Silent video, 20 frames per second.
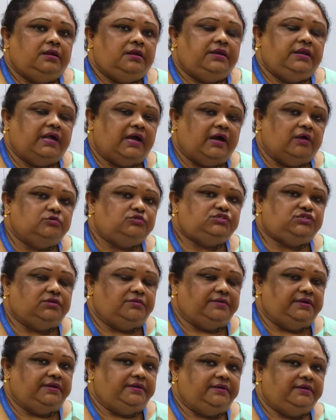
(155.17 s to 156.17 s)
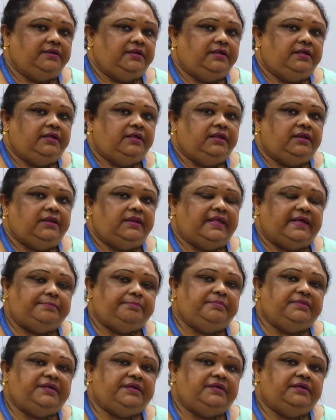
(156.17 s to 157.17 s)
Now, children, let
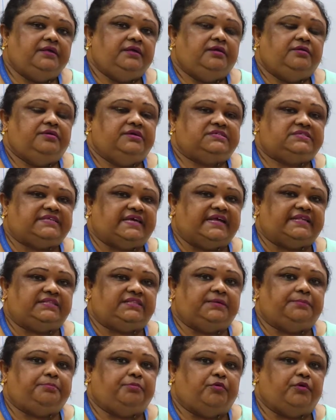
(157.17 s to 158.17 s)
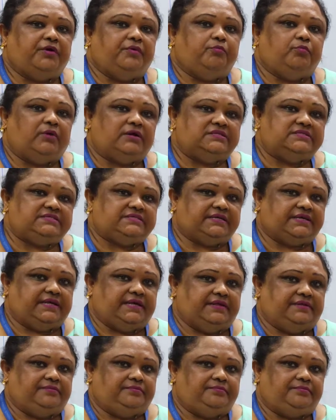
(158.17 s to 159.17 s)
me recite the poem once
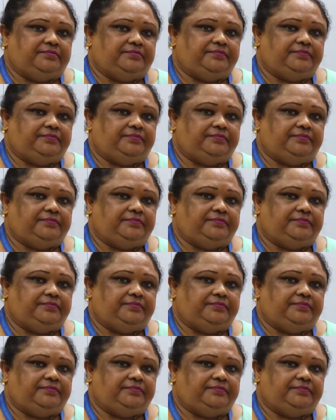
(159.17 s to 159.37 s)
again.